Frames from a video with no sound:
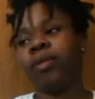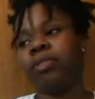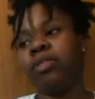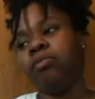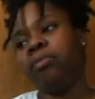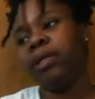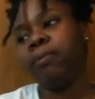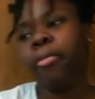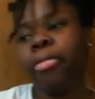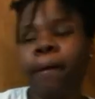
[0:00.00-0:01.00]
I'm stupid,
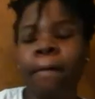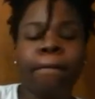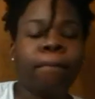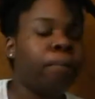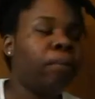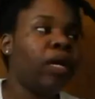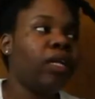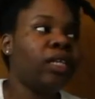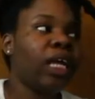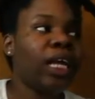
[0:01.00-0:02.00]

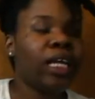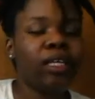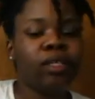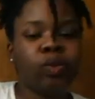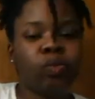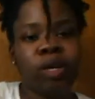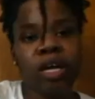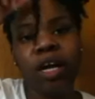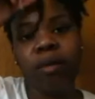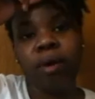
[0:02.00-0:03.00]
but that is when
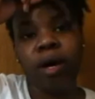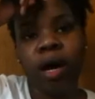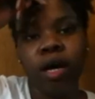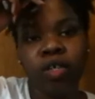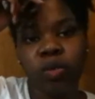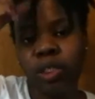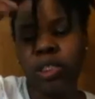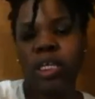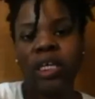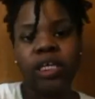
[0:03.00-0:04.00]
I'm
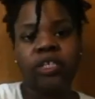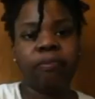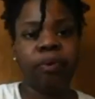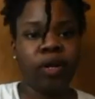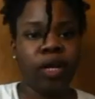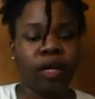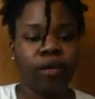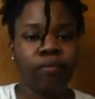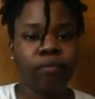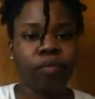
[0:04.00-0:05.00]
untwisting, is
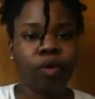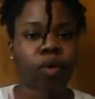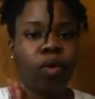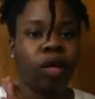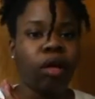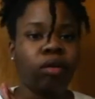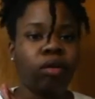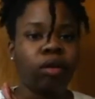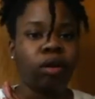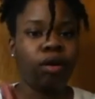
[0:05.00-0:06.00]
putting
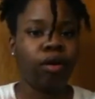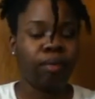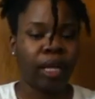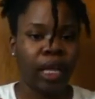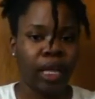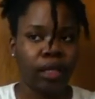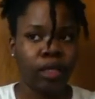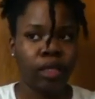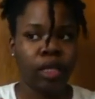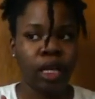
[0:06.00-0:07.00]
oil on my
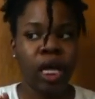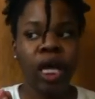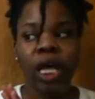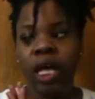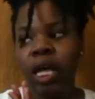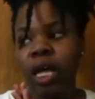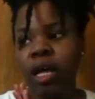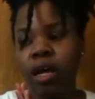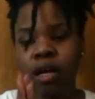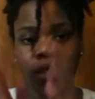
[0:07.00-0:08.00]
hands
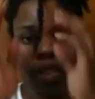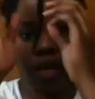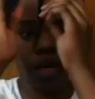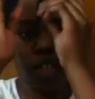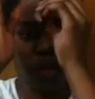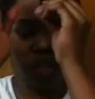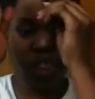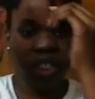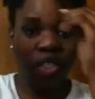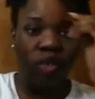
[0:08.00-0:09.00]
to
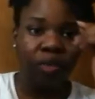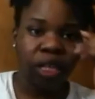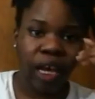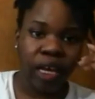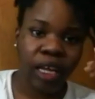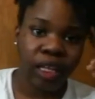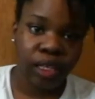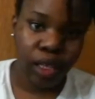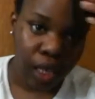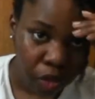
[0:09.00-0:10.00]
untwist it so that
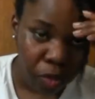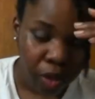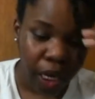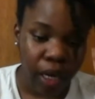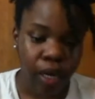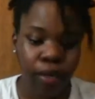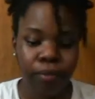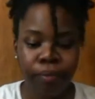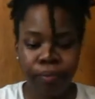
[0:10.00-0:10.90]
it's lubricated.